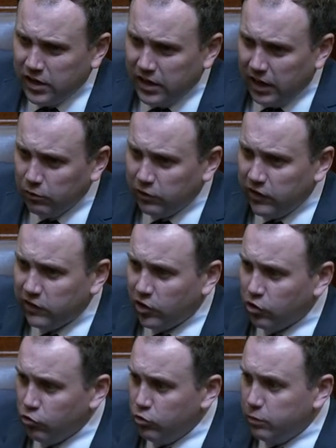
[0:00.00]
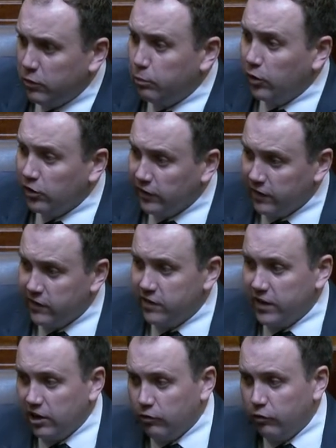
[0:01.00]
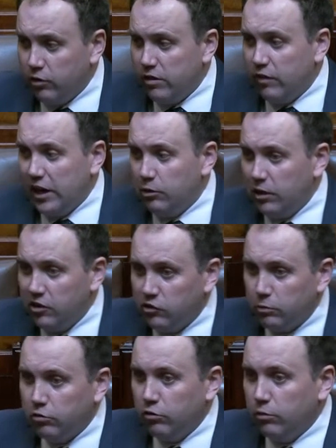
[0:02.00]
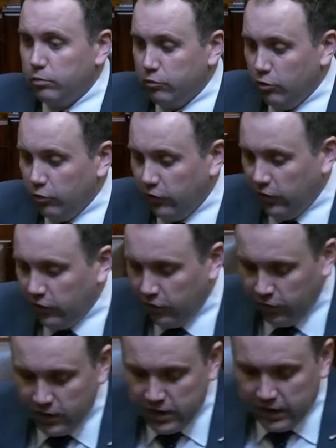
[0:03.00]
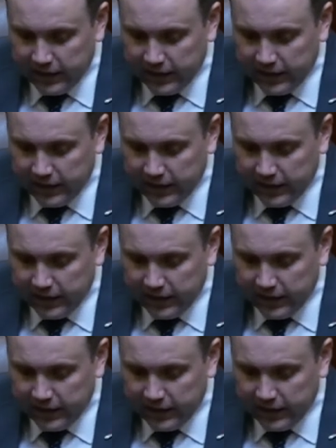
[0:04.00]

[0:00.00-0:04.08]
Counties are grouped, bundled together for evaluation pro processes.